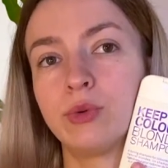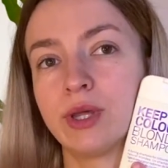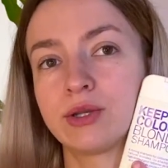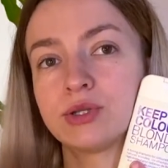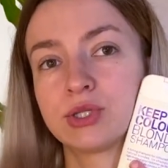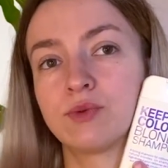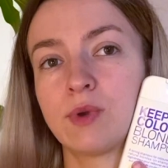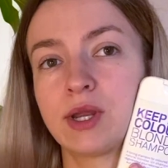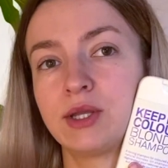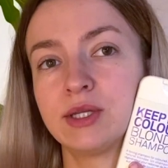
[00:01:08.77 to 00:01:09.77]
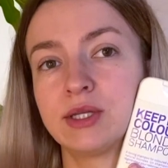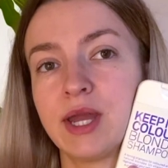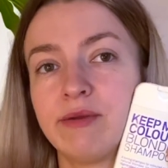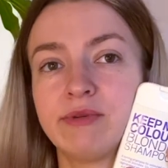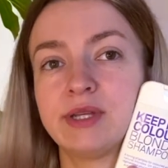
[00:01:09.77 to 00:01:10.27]
like just a regular
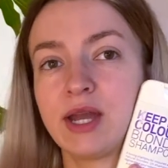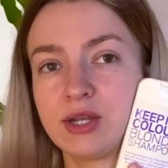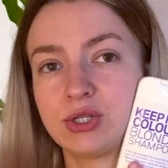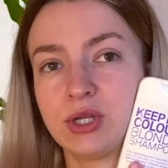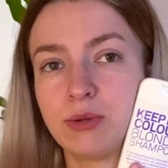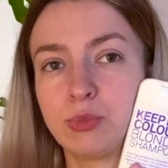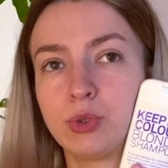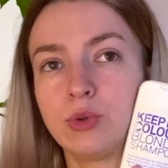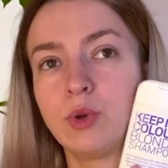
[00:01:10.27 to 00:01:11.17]
everyday shampoo.